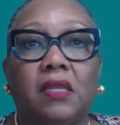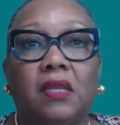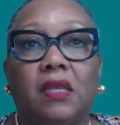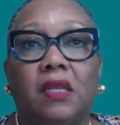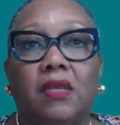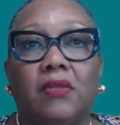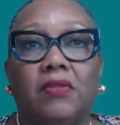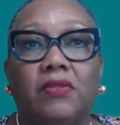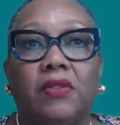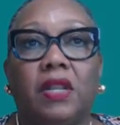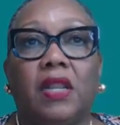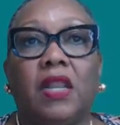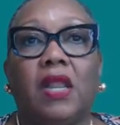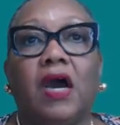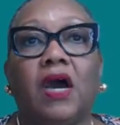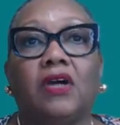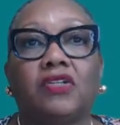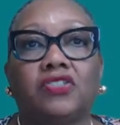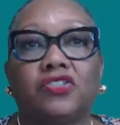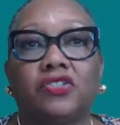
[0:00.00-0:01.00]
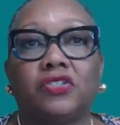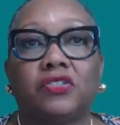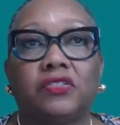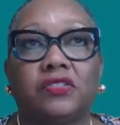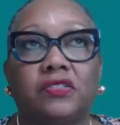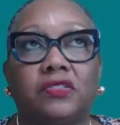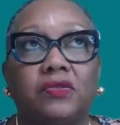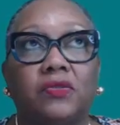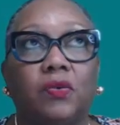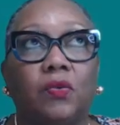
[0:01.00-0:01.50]
the
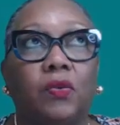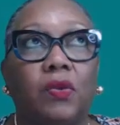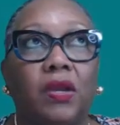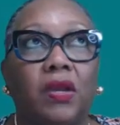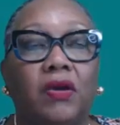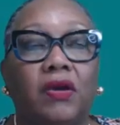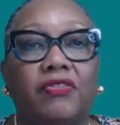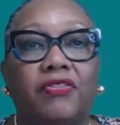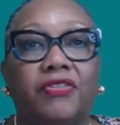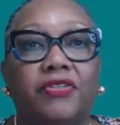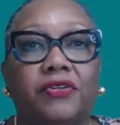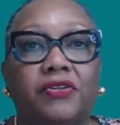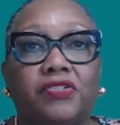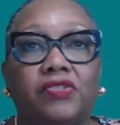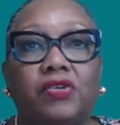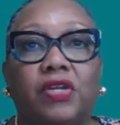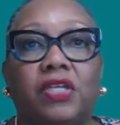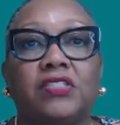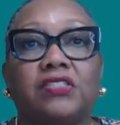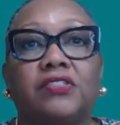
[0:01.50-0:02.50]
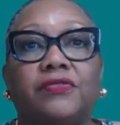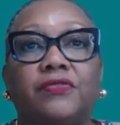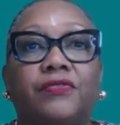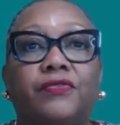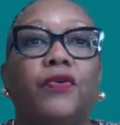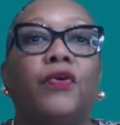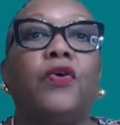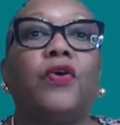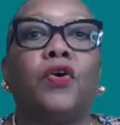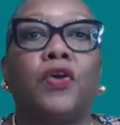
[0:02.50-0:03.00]
largest wealth
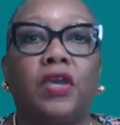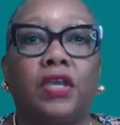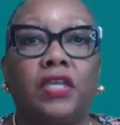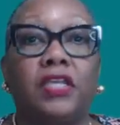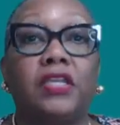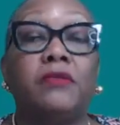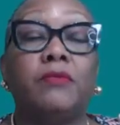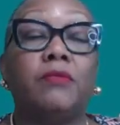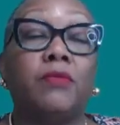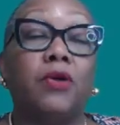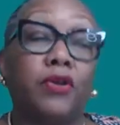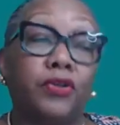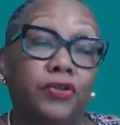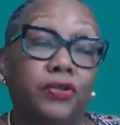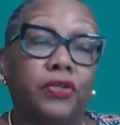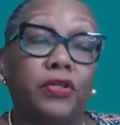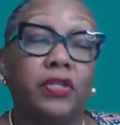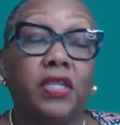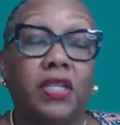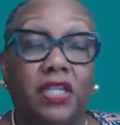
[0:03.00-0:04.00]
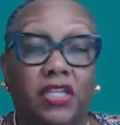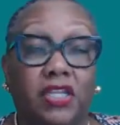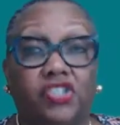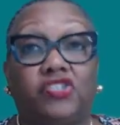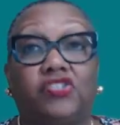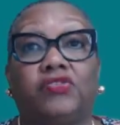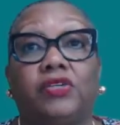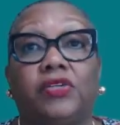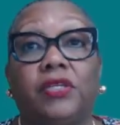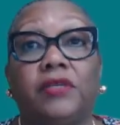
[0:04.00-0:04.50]
transfer in modern
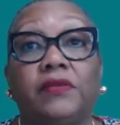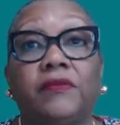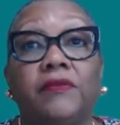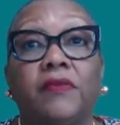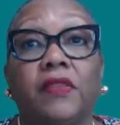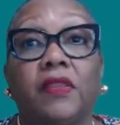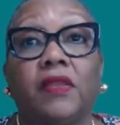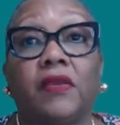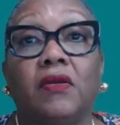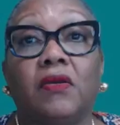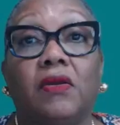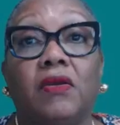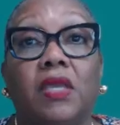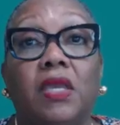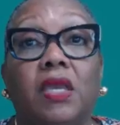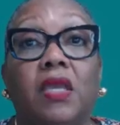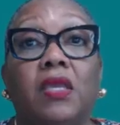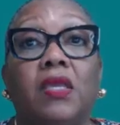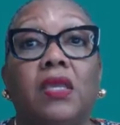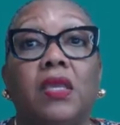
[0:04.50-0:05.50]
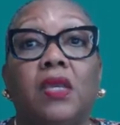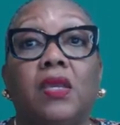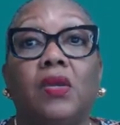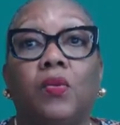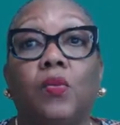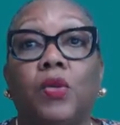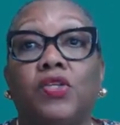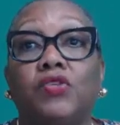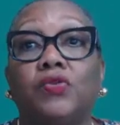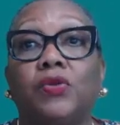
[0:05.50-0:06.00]
history, okay,
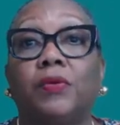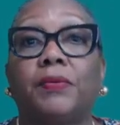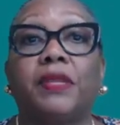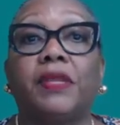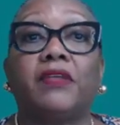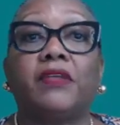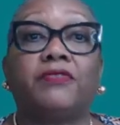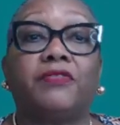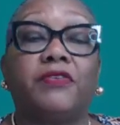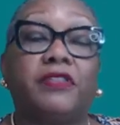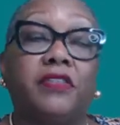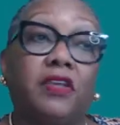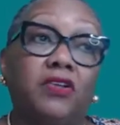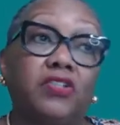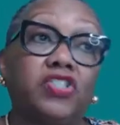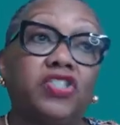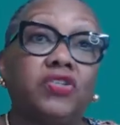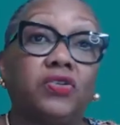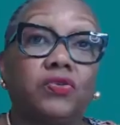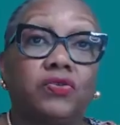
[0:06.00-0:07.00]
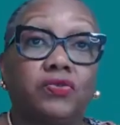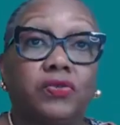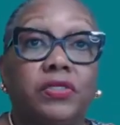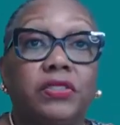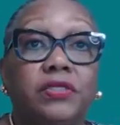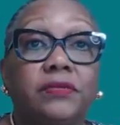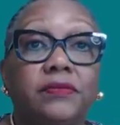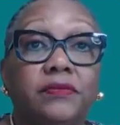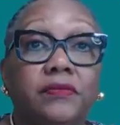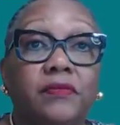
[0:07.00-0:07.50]
which will benefit their
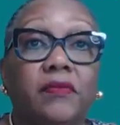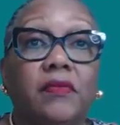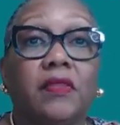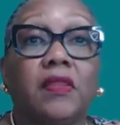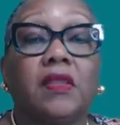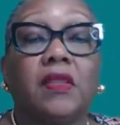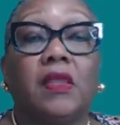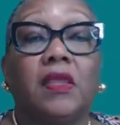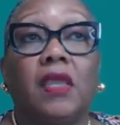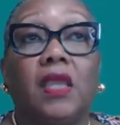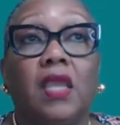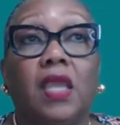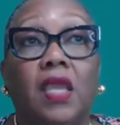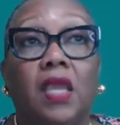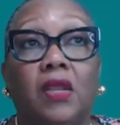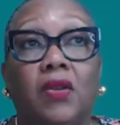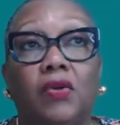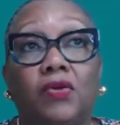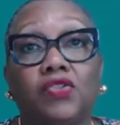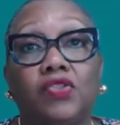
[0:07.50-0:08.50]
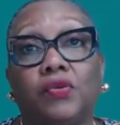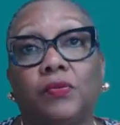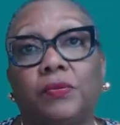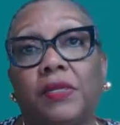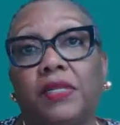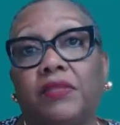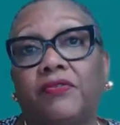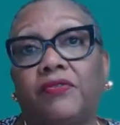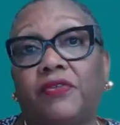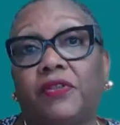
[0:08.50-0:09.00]
children and also
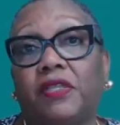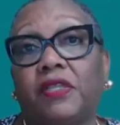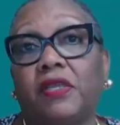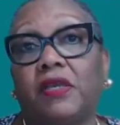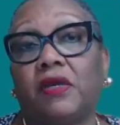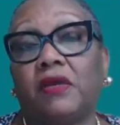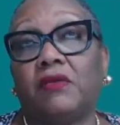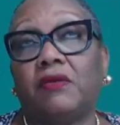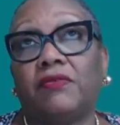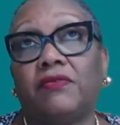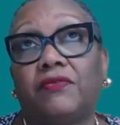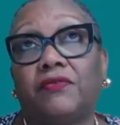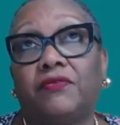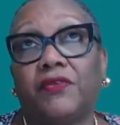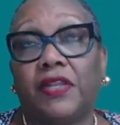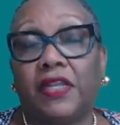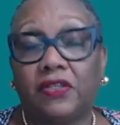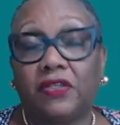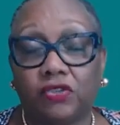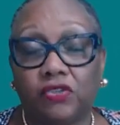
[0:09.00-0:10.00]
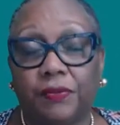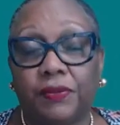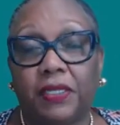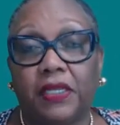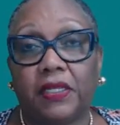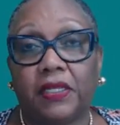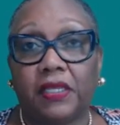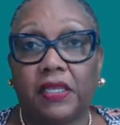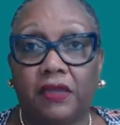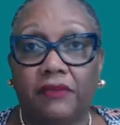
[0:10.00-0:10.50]
benefit their philanthropic
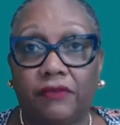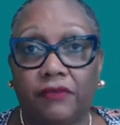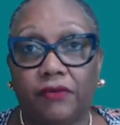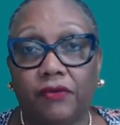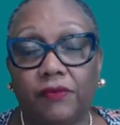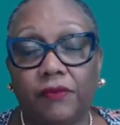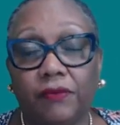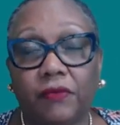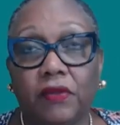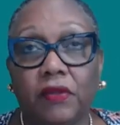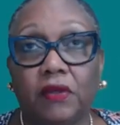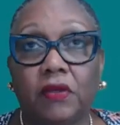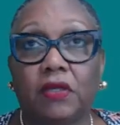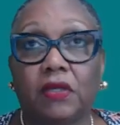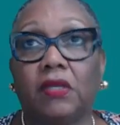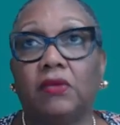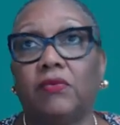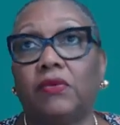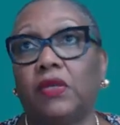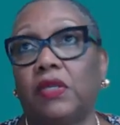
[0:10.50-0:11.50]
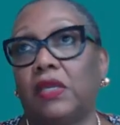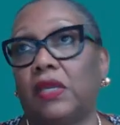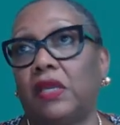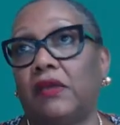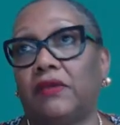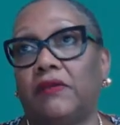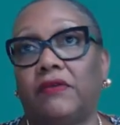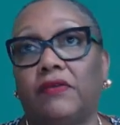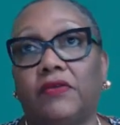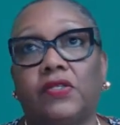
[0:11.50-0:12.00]
endeavor. Okay, we
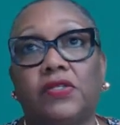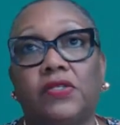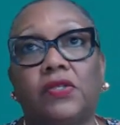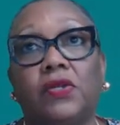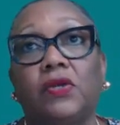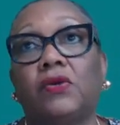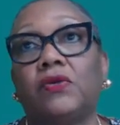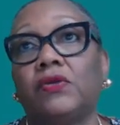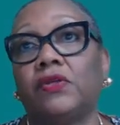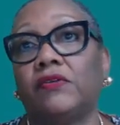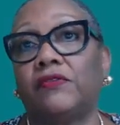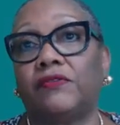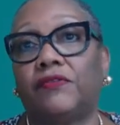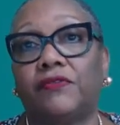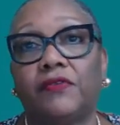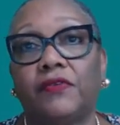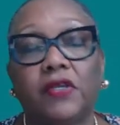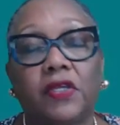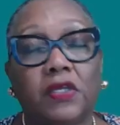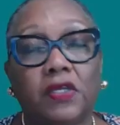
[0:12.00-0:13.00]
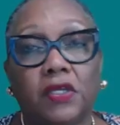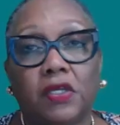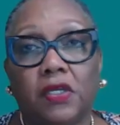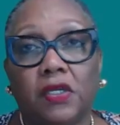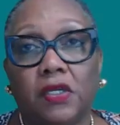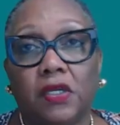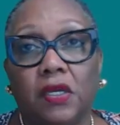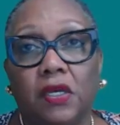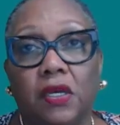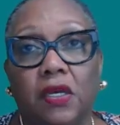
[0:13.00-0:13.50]
have a ton of
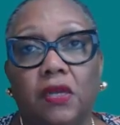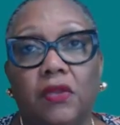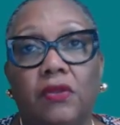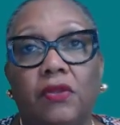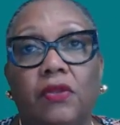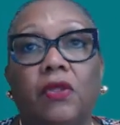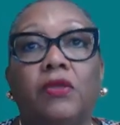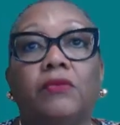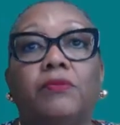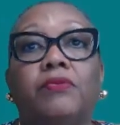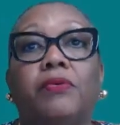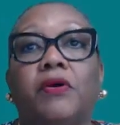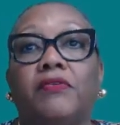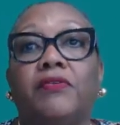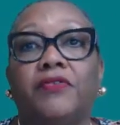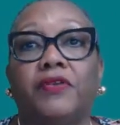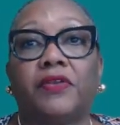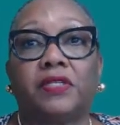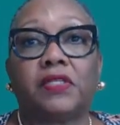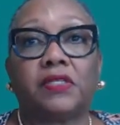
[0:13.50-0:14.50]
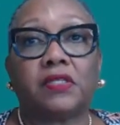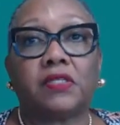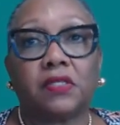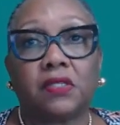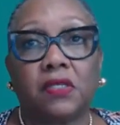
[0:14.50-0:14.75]
nonprofit